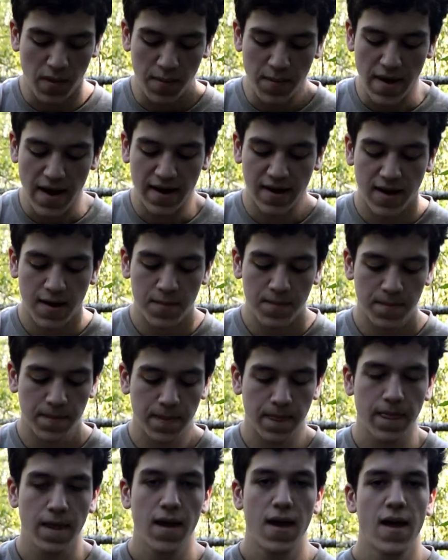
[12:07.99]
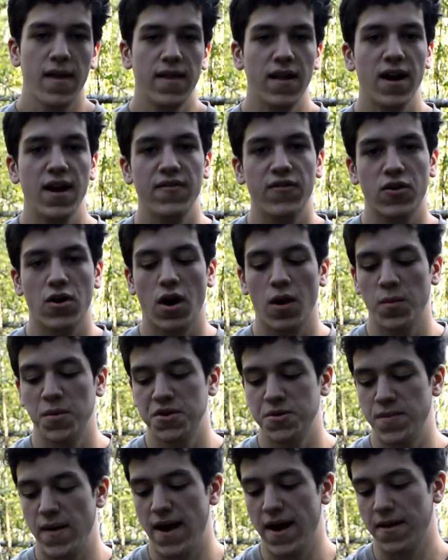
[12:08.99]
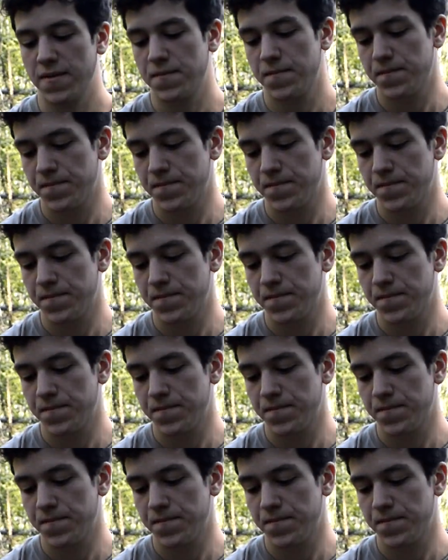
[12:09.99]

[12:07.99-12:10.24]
backup. Then I have a garbage bag.